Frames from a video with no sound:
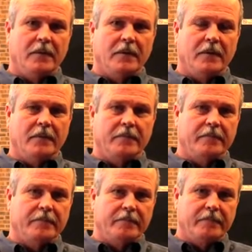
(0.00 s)
uh,
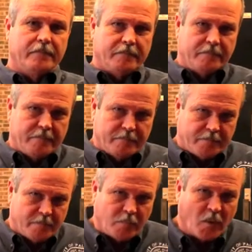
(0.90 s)

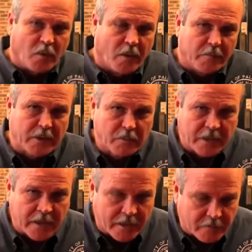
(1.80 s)
program that we
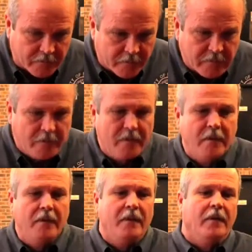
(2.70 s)
have
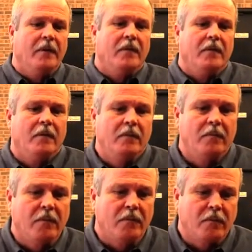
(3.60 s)

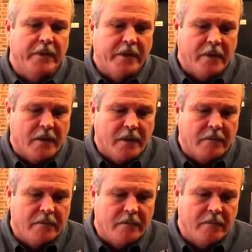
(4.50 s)
what we uh,
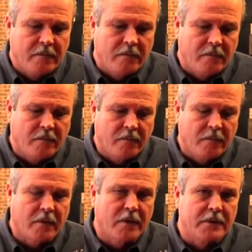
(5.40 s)

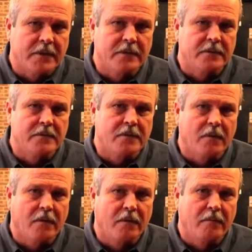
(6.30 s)
what our intentions
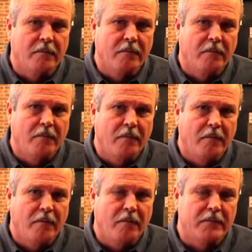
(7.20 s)
are
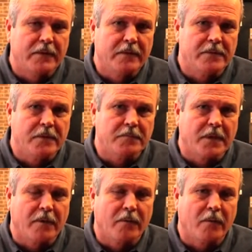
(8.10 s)
on the
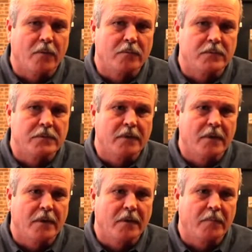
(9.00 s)
substandard homes
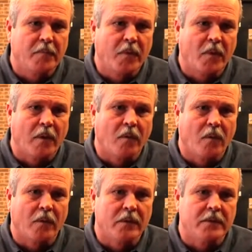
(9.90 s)
uh, per our
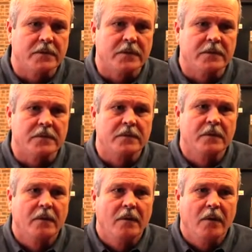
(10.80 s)
ordinance is
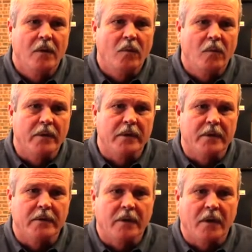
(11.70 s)
when
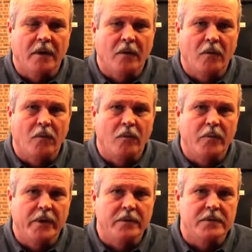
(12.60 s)
a, a
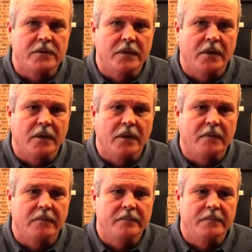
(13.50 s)
home is uh,